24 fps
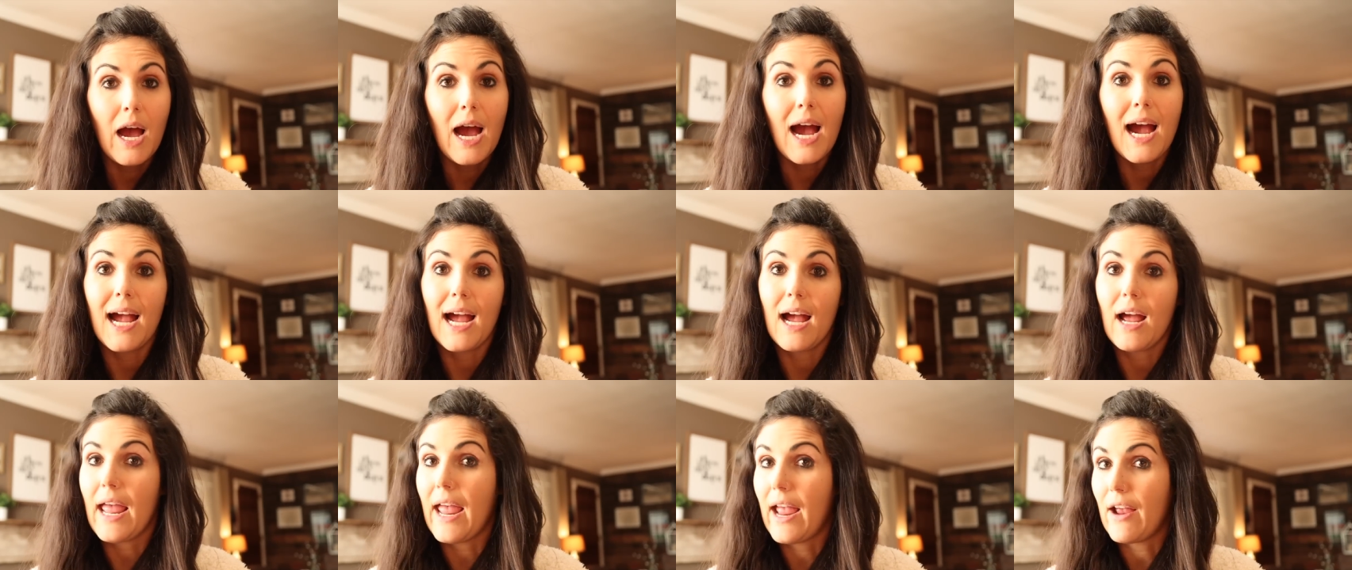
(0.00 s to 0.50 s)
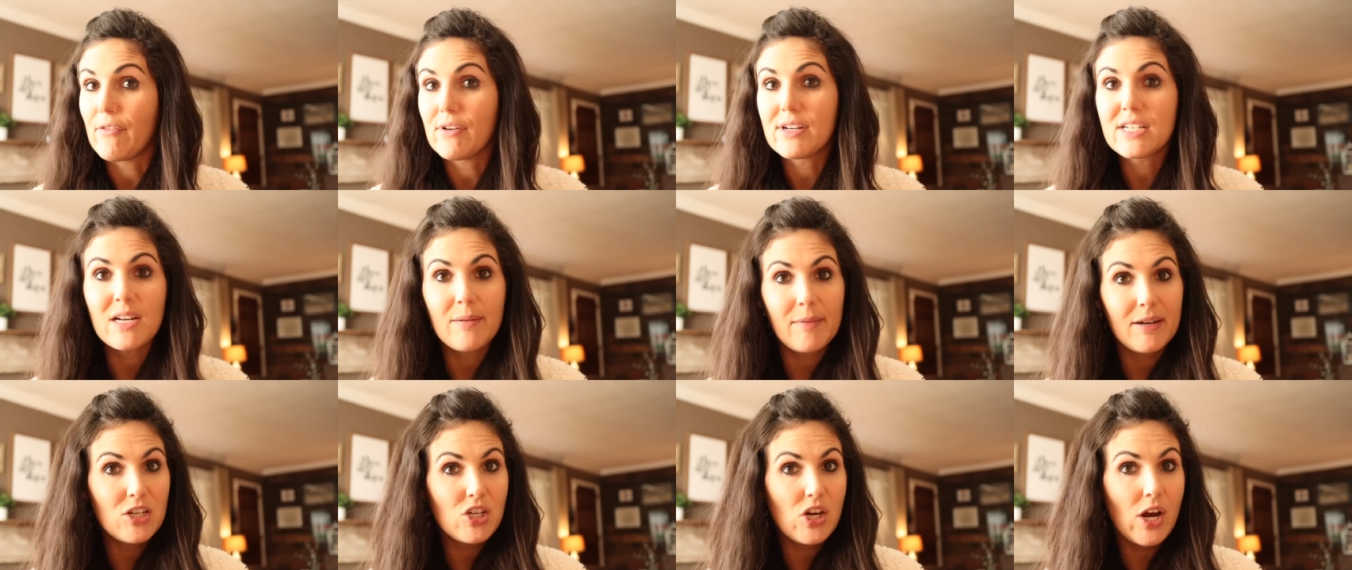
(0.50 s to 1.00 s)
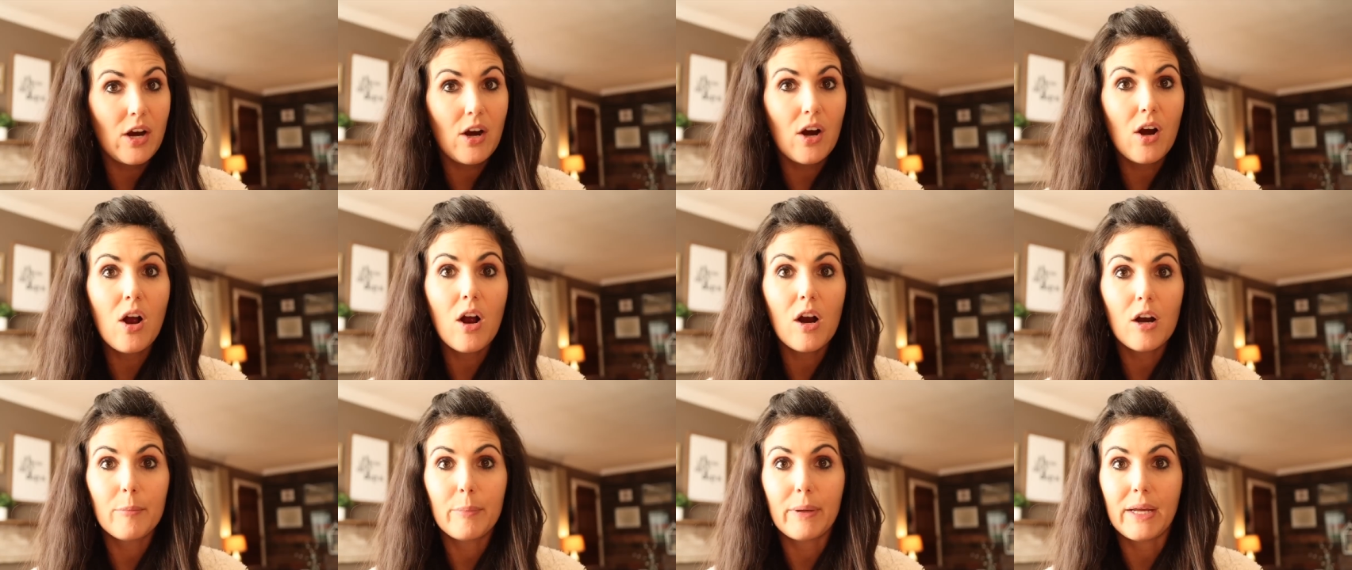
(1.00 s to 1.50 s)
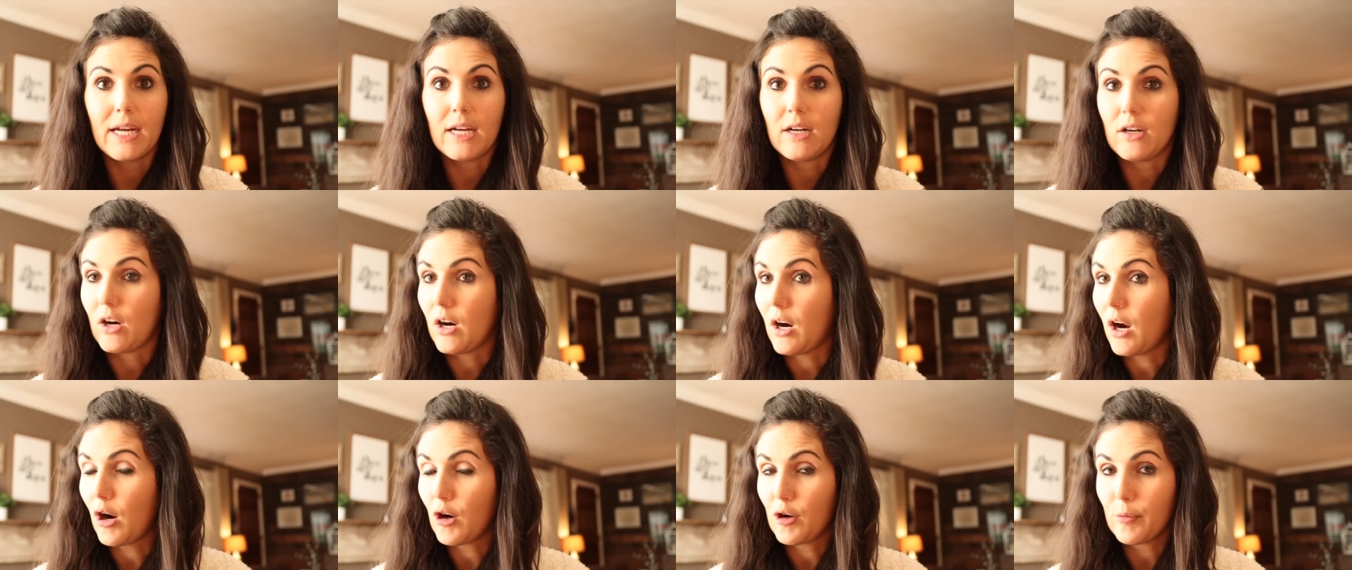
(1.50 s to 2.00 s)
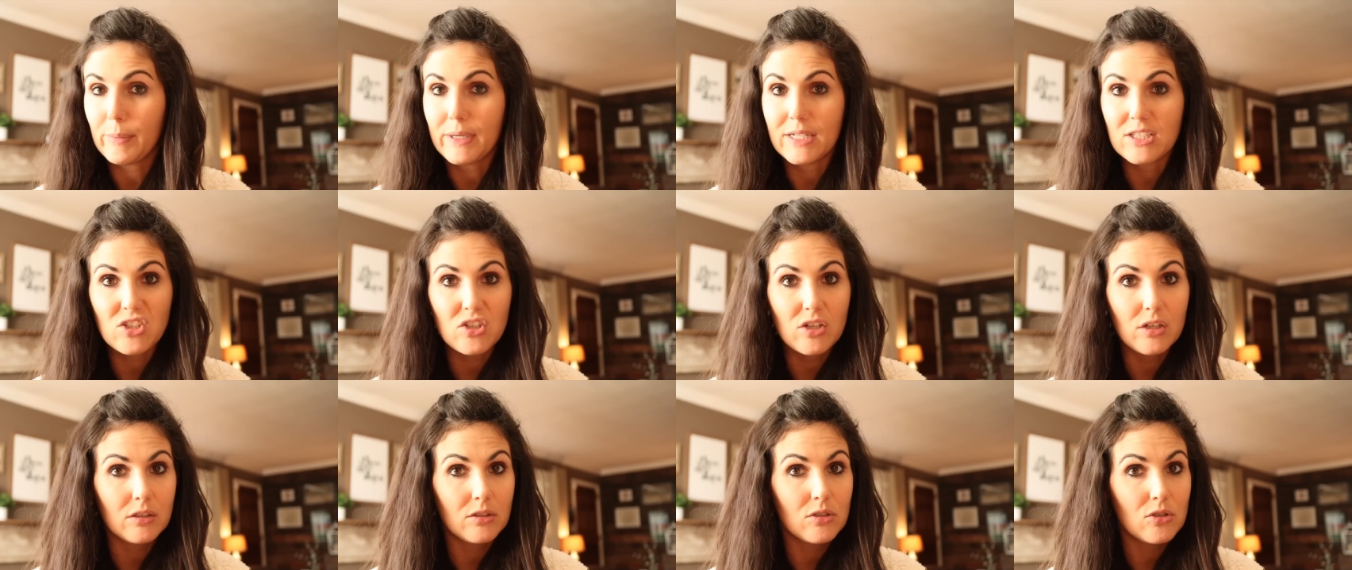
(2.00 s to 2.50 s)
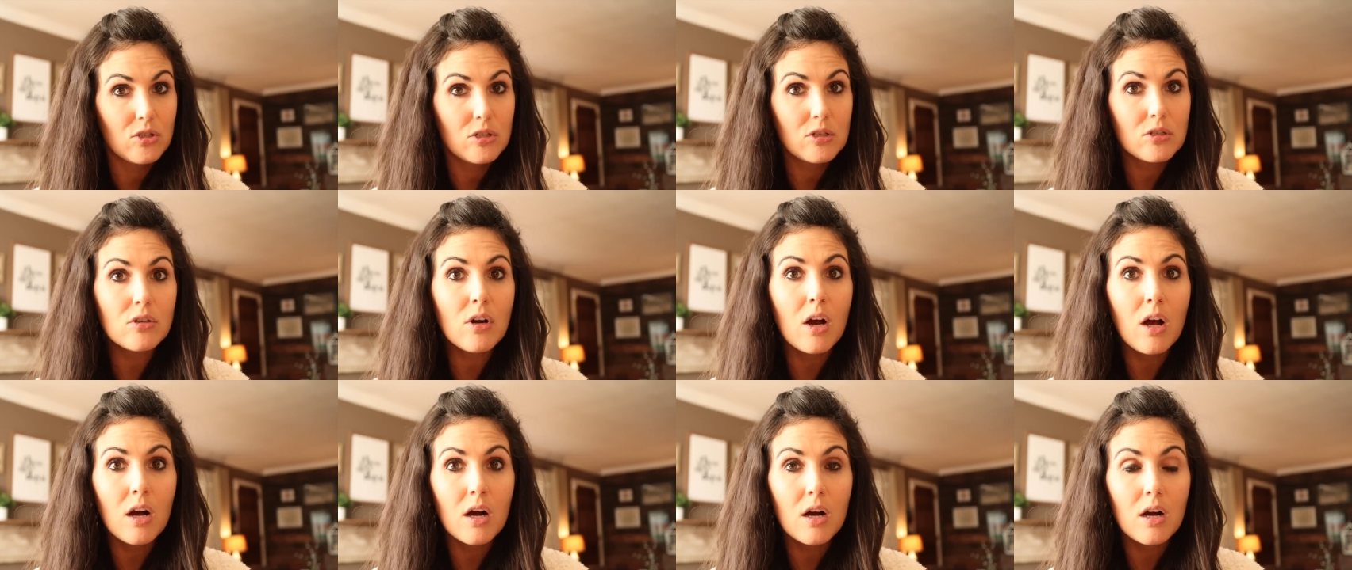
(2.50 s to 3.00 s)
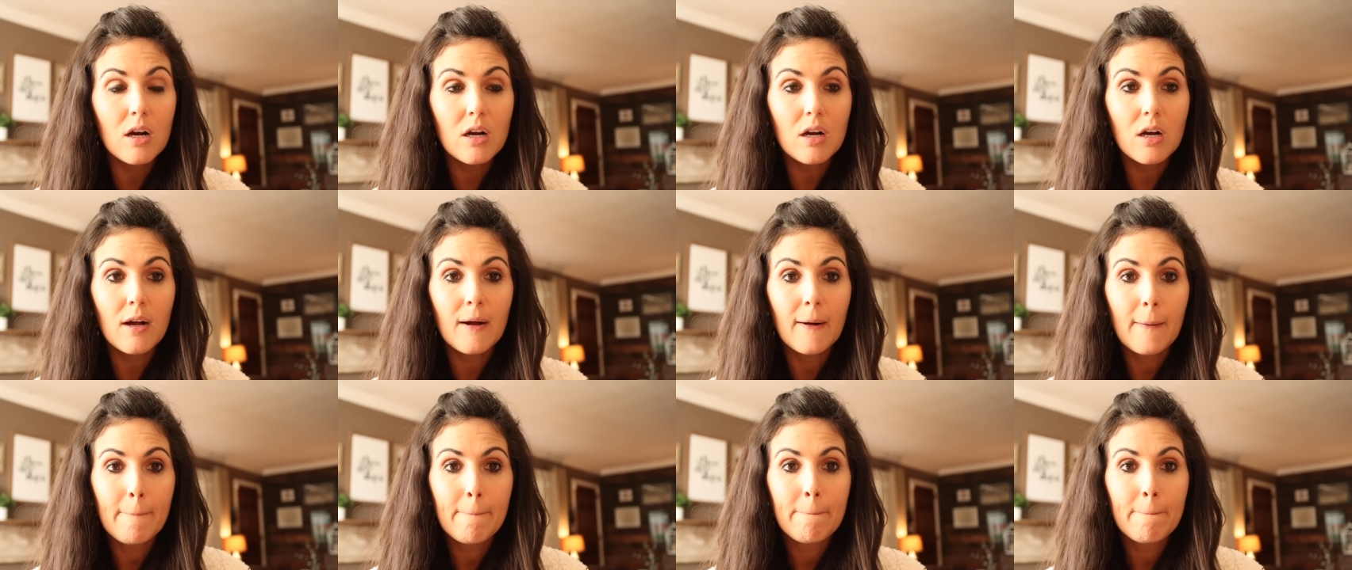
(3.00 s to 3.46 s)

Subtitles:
Every time I check her heartbeat's good and strong.